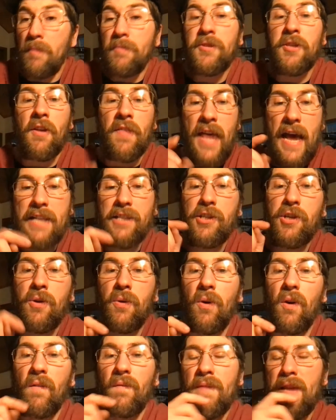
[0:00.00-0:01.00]
So that's
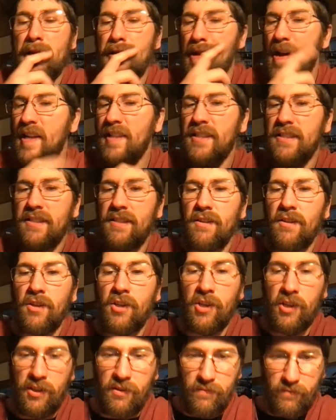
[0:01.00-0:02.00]
cool, and that's
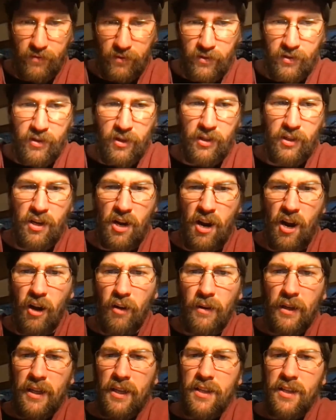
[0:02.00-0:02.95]
good Good call.